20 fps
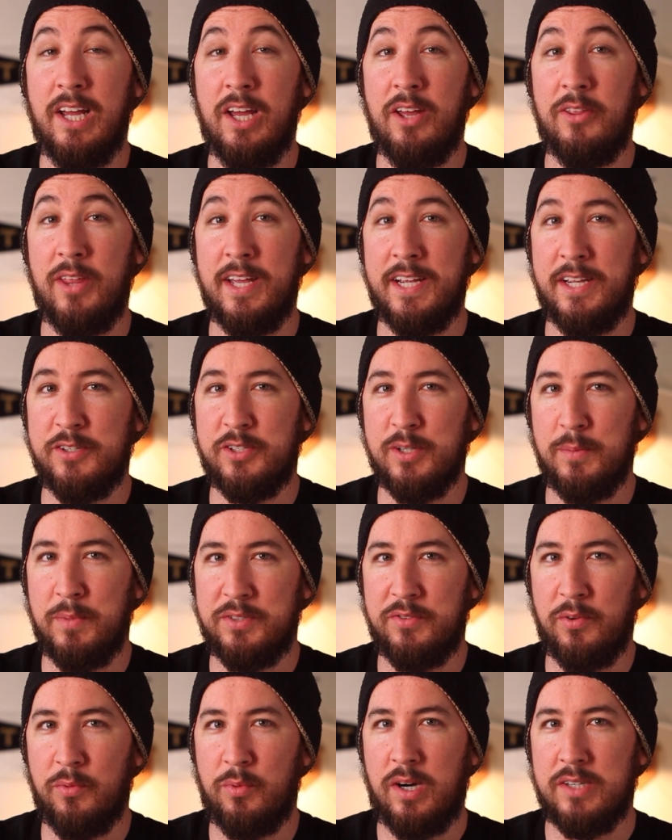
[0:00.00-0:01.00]
Thank you so
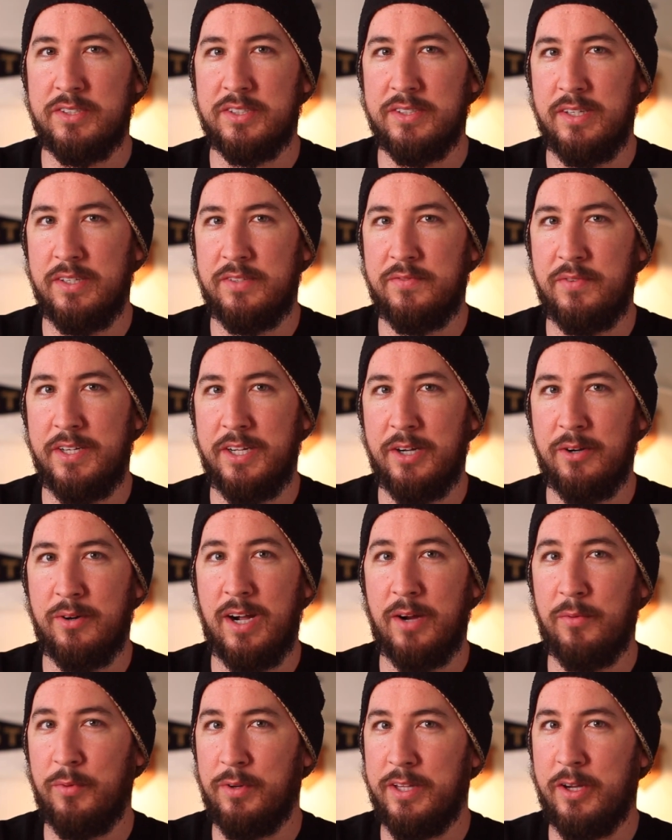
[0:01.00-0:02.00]
much for watching this video.
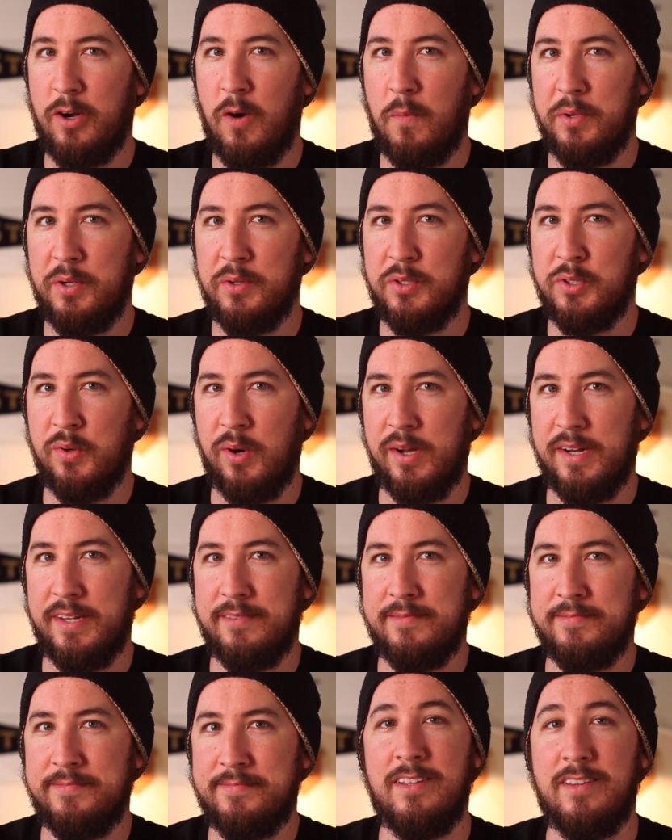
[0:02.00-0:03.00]
I really hope you enjoyed it.
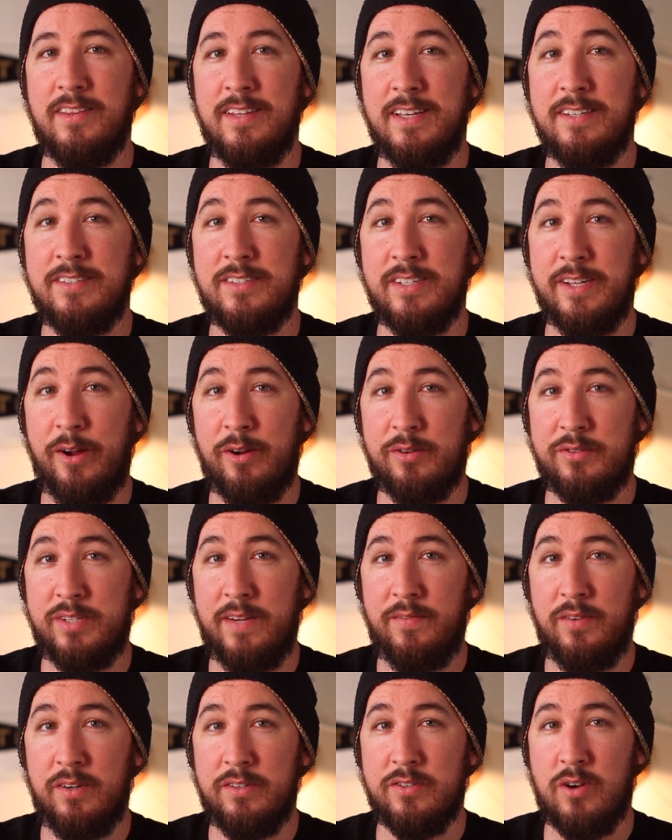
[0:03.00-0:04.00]
These ear
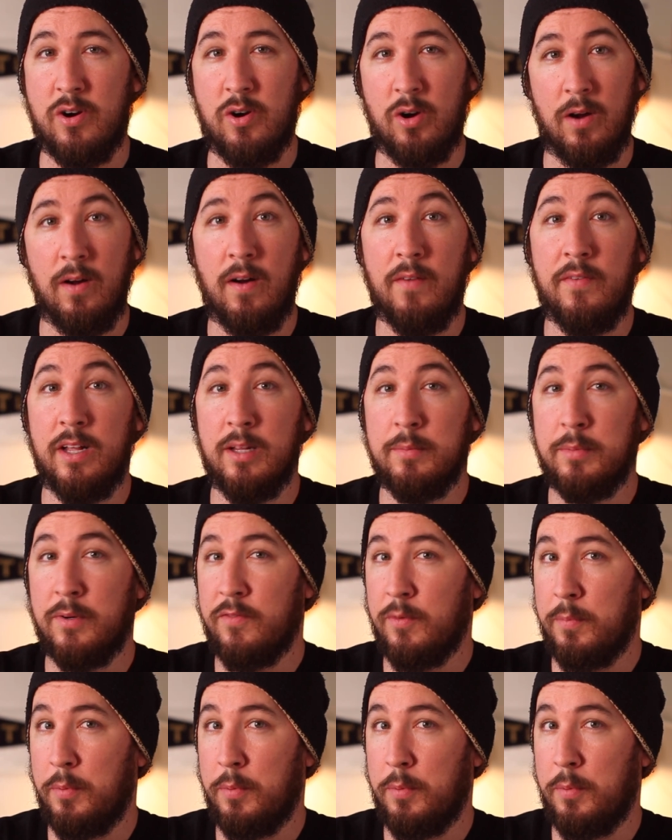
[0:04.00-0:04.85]
savers are available for